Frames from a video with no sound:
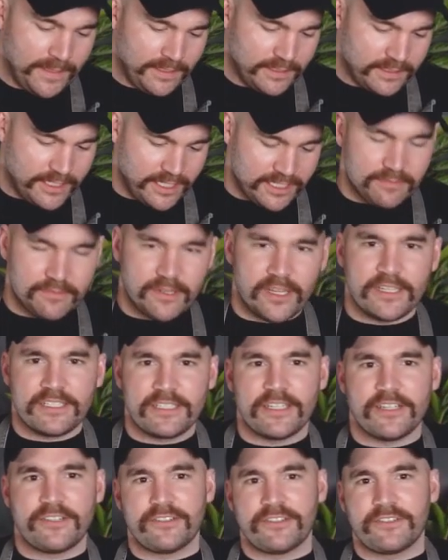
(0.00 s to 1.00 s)
It's got some nice
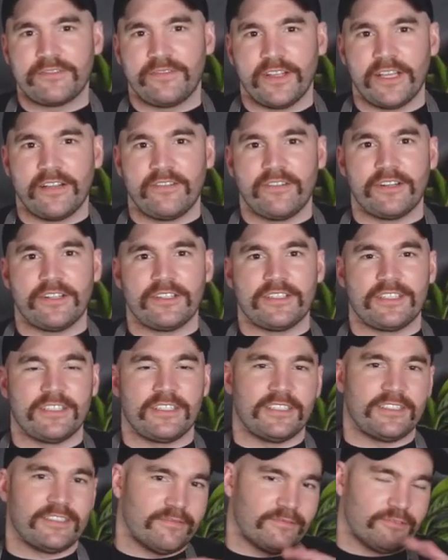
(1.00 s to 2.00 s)
citrus flavors,
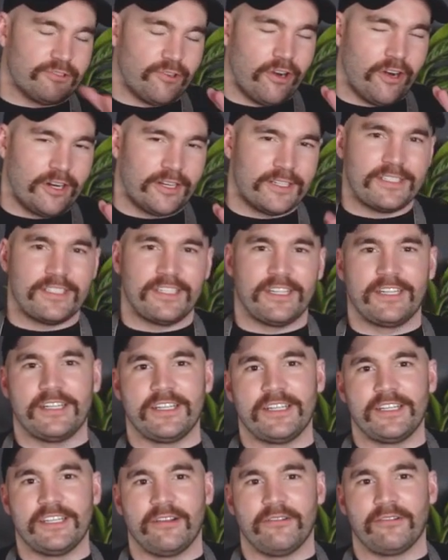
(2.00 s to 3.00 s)
the strong
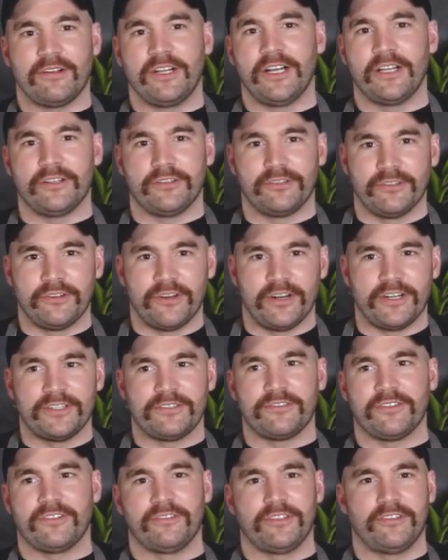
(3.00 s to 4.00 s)
acidity that'll cut through any
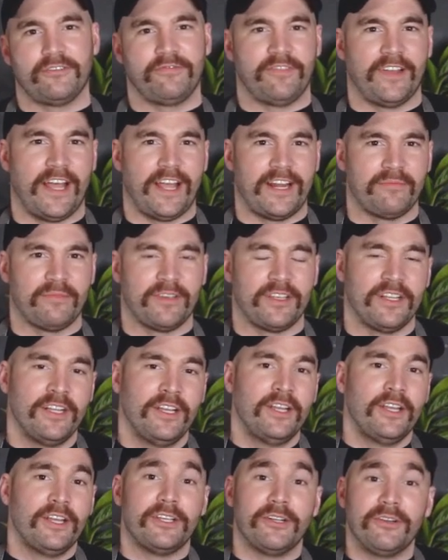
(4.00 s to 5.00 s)
sort of real fatty meat.
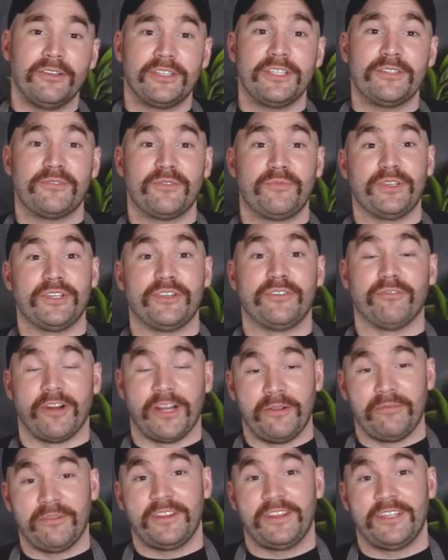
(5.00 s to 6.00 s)
You know what this would be
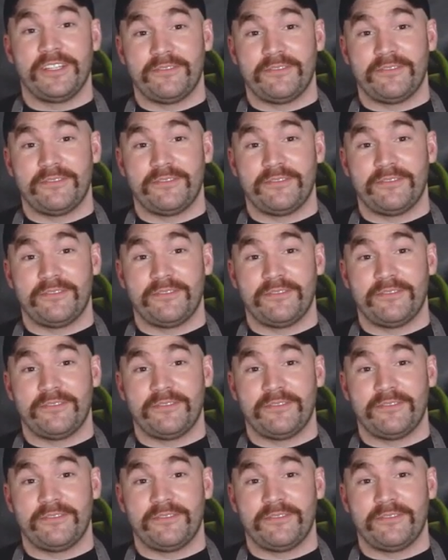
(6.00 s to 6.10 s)
great with?